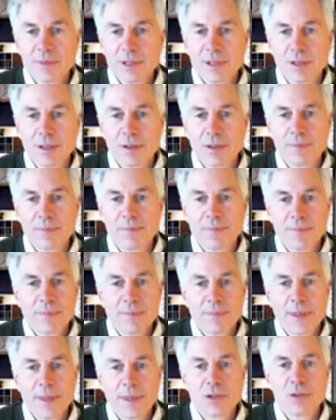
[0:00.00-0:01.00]
So the
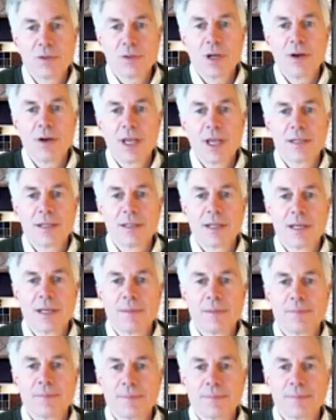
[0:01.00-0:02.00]
two go hand in hand.